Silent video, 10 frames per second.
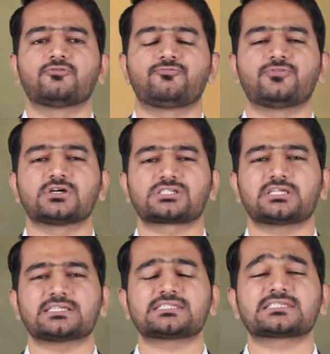First
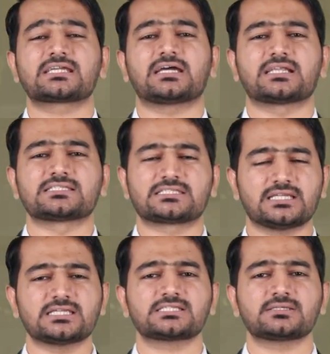is currency
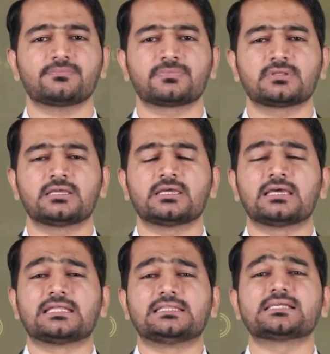risk.
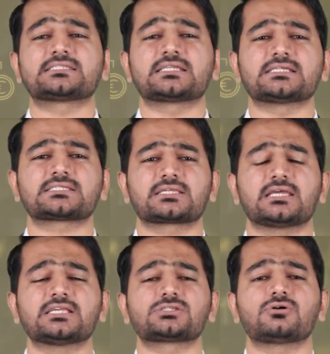This risk
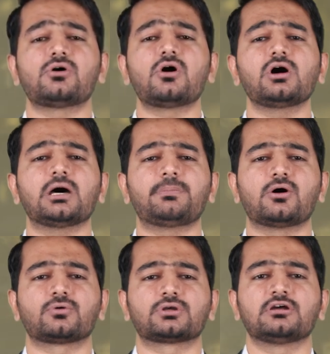is all
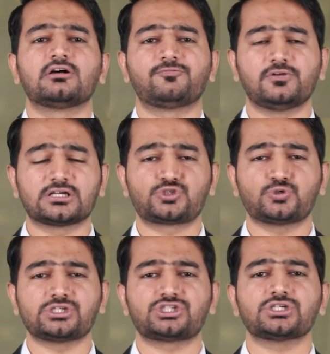about
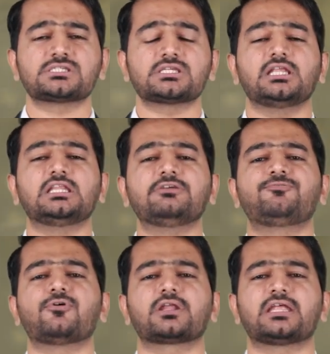fluctuations in the
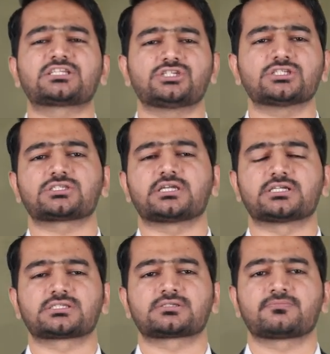foreign exchange
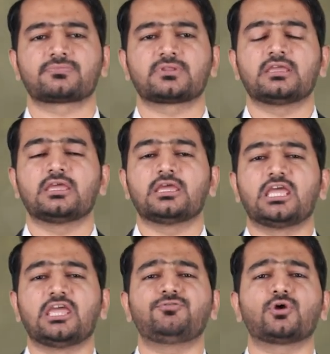rates.
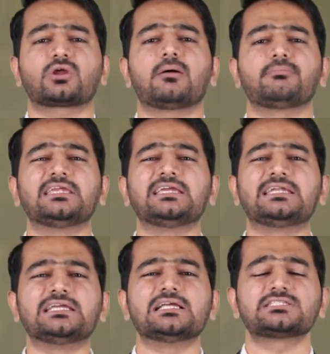If your company
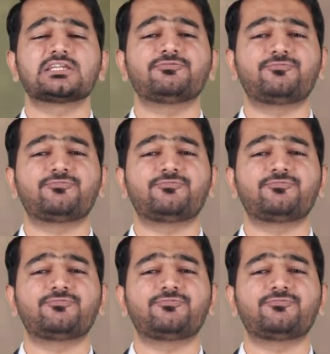deals in